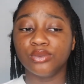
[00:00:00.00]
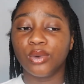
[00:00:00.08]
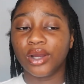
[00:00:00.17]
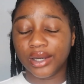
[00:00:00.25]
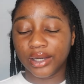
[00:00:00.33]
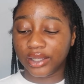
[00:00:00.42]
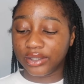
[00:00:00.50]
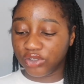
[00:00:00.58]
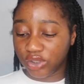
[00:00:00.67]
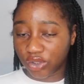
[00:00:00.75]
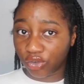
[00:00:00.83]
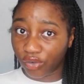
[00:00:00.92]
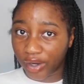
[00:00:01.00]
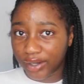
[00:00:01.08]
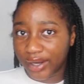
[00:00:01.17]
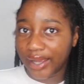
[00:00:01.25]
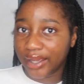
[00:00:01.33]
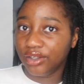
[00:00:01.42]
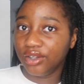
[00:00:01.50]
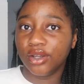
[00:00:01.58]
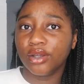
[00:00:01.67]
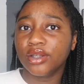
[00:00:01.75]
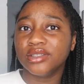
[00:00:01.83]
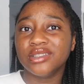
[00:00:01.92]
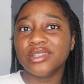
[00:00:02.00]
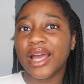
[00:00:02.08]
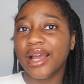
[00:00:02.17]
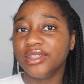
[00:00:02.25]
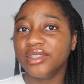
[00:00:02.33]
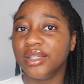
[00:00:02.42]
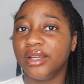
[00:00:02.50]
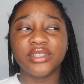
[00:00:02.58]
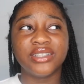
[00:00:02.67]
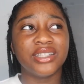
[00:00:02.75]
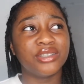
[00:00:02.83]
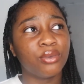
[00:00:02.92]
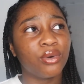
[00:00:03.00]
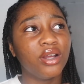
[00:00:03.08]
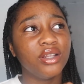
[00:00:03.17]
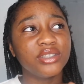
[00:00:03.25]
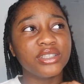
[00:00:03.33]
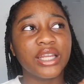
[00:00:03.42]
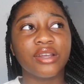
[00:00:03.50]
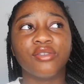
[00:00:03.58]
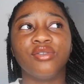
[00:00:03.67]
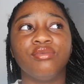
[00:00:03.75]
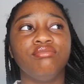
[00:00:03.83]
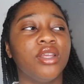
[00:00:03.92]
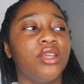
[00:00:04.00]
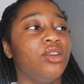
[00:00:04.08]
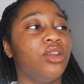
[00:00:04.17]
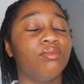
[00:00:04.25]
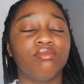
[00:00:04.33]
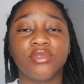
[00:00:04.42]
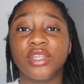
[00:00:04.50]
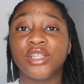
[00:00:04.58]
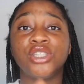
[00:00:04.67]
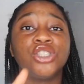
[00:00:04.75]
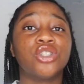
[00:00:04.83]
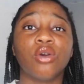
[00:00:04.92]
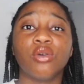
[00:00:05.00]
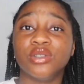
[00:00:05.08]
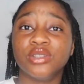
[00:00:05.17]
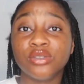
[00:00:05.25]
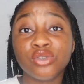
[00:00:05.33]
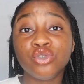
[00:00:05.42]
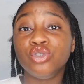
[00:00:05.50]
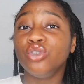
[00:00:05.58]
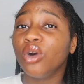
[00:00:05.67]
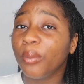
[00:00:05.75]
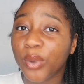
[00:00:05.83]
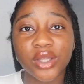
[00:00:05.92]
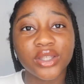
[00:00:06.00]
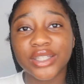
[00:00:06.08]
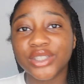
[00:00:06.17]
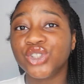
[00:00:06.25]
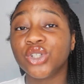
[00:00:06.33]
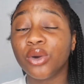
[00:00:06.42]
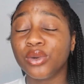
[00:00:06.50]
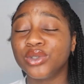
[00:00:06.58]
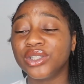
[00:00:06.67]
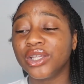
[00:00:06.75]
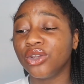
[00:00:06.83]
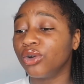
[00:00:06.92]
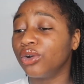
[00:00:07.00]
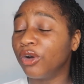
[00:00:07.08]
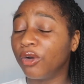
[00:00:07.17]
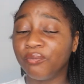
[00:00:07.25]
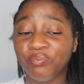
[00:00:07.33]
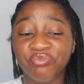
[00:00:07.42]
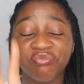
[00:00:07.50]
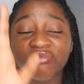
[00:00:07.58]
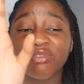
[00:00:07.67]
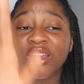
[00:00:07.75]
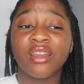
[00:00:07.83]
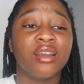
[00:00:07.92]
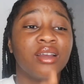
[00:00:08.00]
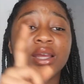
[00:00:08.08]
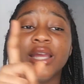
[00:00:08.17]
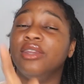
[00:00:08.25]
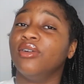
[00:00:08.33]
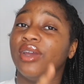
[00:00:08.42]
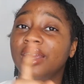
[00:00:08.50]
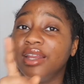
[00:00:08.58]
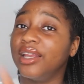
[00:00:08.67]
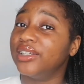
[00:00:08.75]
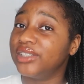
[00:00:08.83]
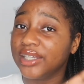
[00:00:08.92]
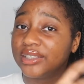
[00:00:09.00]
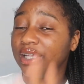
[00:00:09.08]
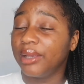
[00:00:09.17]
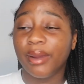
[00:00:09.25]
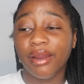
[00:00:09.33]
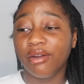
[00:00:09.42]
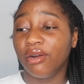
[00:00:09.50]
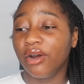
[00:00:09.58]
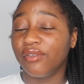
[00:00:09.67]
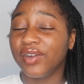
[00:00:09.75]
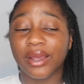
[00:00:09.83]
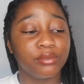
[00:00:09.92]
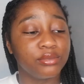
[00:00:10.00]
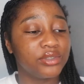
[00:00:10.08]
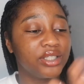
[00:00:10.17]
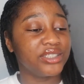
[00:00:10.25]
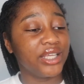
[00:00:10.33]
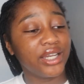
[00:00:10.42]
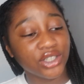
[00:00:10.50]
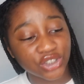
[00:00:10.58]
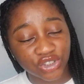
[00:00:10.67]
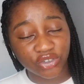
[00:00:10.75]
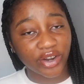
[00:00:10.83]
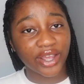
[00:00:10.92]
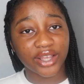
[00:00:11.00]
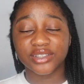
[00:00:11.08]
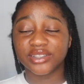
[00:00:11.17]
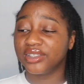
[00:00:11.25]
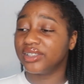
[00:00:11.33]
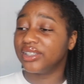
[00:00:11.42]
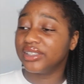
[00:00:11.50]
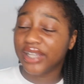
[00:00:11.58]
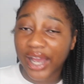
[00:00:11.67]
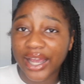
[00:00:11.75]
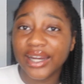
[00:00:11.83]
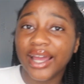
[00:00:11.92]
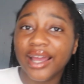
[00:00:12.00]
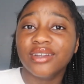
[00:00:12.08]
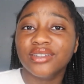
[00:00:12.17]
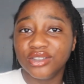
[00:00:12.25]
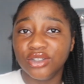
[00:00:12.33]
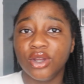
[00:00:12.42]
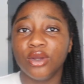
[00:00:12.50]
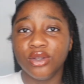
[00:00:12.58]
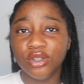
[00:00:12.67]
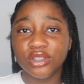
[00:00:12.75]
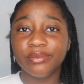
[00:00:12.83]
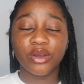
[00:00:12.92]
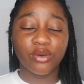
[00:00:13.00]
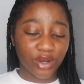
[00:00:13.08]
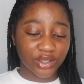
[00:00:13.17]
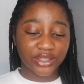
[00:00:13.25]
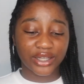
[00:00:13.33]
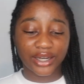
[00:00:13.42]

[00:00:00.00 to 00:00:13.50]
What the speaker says: kind of gives you the grade 9, you know, because there's words, it's like, you know, this shows, do not put this shows in your English essay paragraph, like this illustrates, this highlights, you know, use big words like